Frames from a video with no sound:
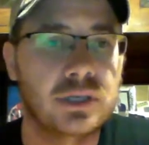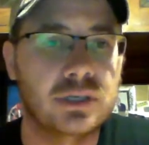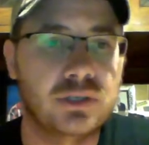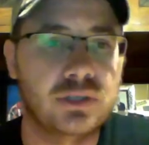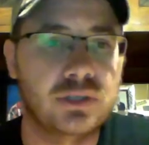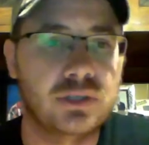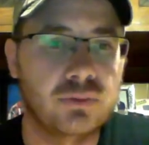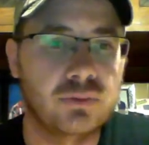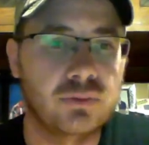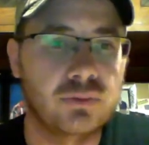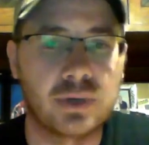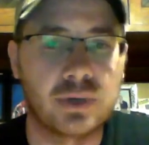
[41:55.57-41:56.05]

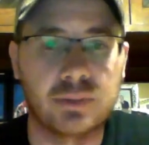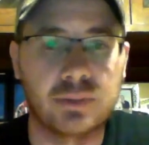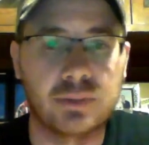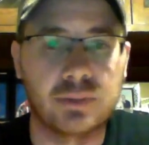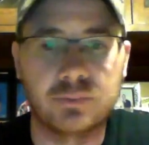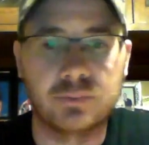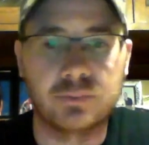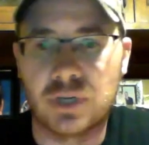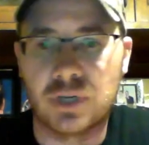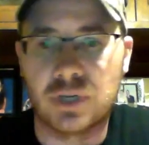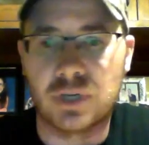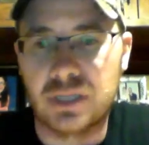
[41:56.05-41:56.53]
do what I'm
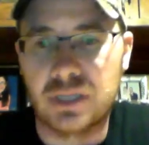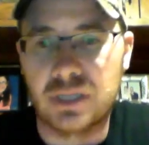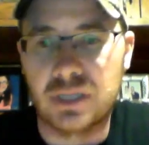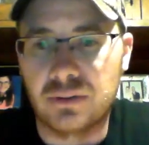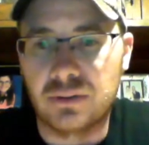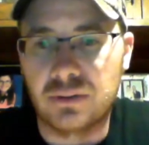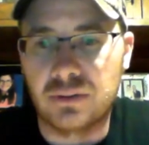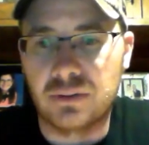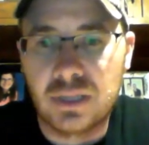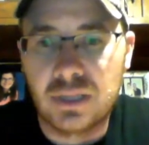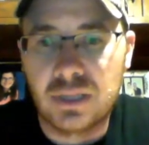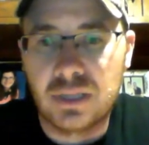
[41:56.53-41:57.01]
trying to do.
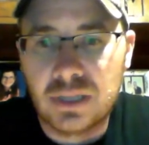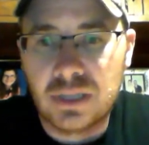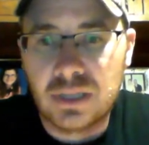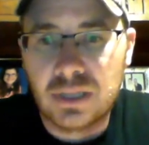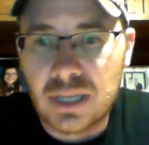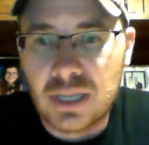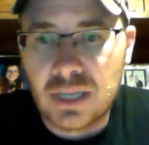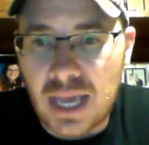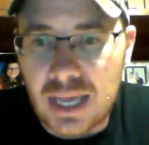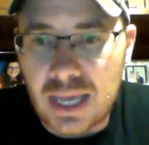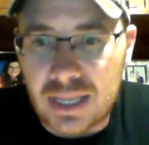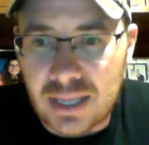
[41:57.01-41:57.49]

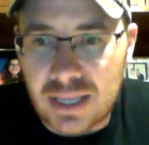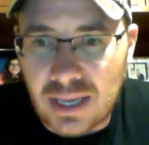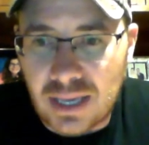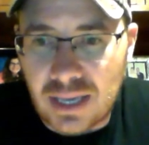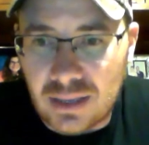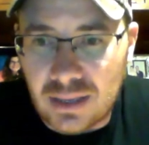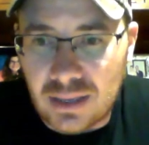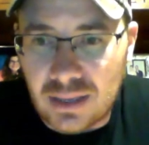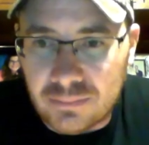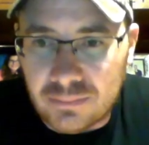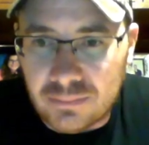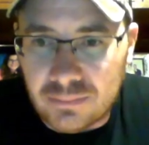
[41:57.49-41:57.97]
Hey,
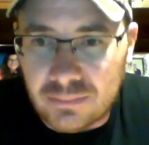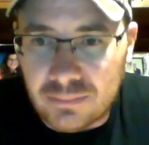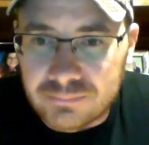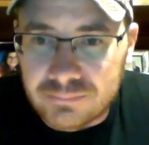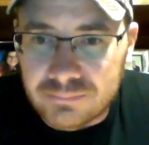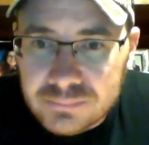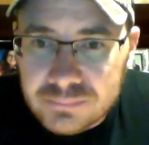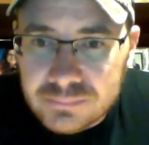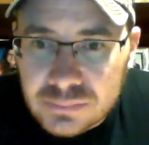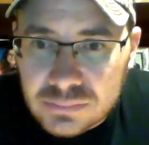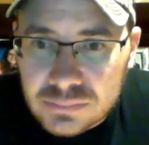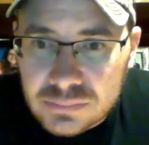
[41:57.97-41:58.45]
Caleb.
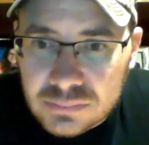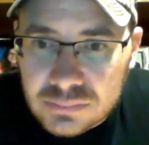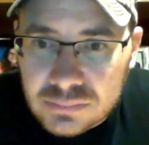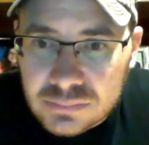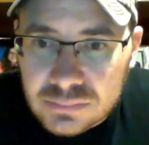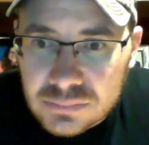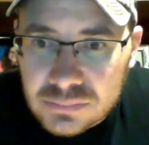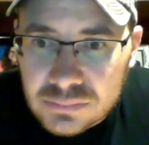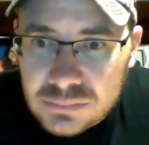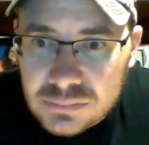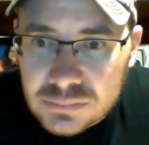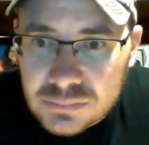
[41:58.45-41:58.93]

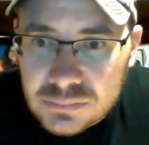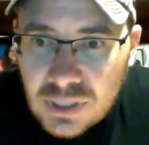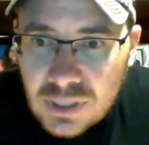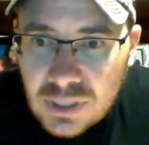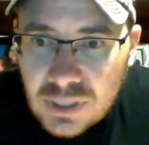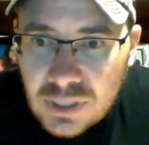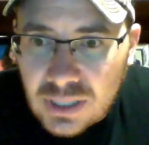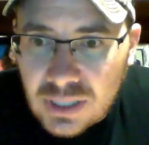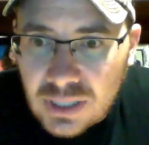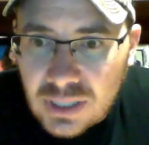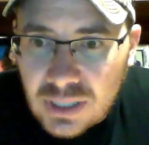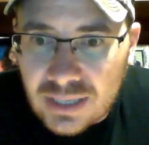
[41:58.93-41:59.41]

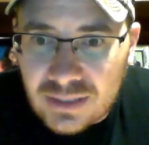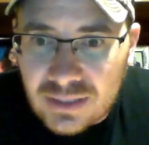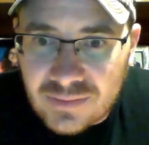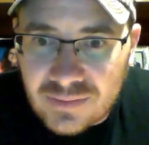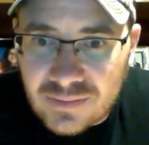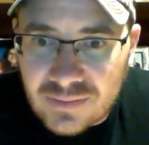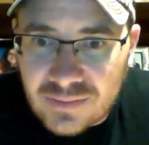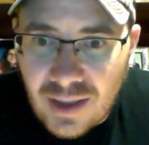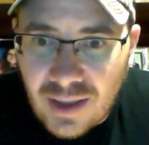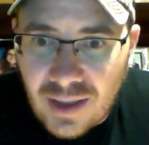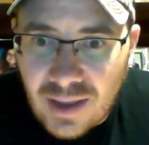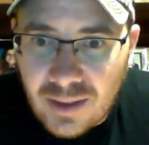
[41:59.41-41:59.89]
Glad you
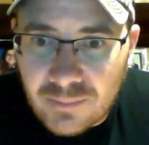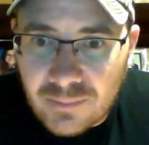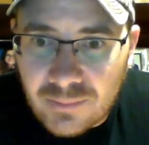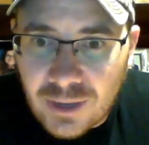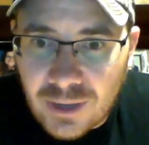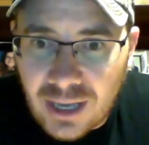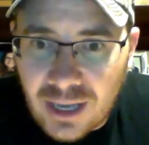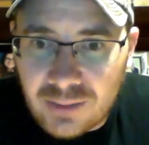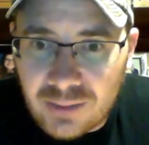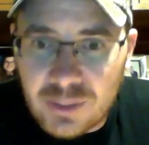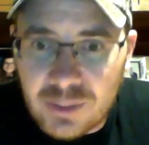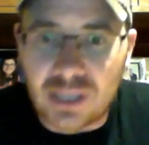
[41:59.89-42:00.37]
stopped
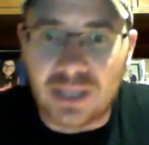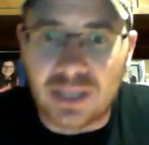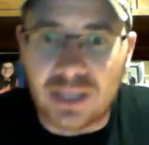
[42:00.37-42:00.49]
by. Me and